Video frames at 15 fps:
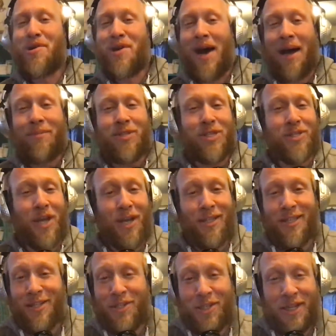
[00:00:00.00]
I'm just on
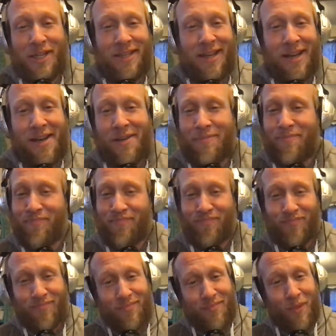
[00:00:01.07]
this shit now.
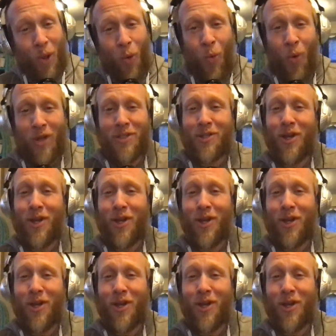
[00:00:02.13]
What's